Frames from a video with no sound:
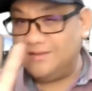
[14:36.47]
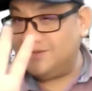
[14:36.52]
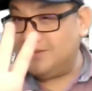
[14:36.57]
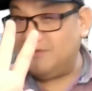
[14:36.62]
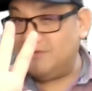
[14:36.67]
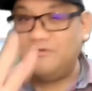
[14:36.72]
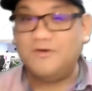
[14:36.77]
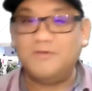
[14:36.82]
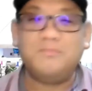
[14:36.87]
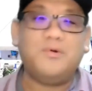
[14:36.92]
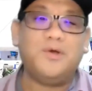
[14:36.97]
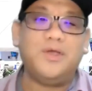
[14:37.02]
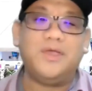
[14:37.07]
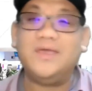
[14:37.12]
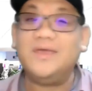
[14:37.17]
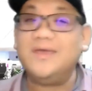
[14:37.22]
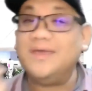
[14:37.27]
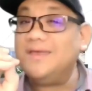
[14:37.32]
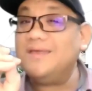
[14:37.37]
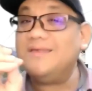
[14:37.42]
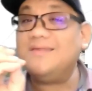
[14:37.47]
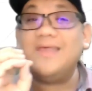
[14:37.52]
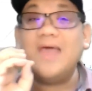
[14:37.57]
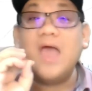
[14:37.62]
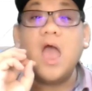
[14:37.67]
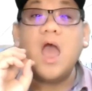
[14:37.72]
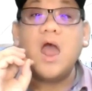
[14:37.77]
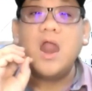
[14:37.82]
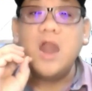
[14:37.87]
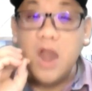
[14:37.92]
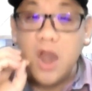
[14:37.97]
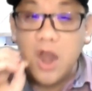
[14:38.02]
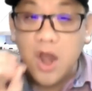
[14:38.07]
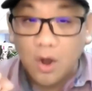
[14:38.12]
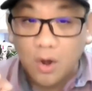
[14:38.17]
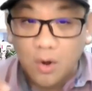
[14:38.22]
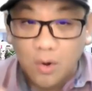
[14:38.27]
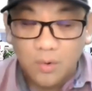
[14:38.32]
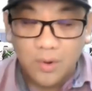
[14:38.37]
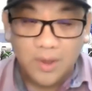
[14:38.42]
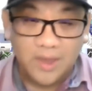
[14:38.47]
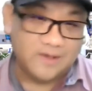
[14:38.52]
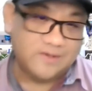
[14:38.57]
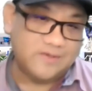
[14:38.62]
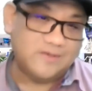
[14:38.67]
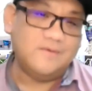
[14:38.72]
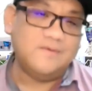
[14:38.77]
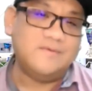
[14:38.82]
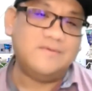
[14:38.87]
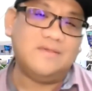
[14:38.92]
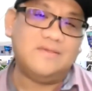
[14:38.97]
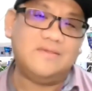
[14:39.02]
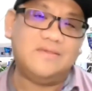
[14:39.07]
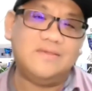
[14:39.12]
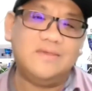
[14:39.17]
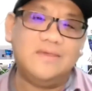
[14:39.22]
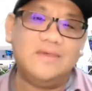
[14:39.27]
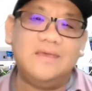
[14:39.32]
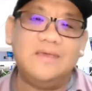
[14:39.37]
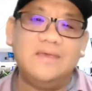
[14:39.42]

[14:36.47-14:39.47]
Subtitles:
The fourth point here is no excuses.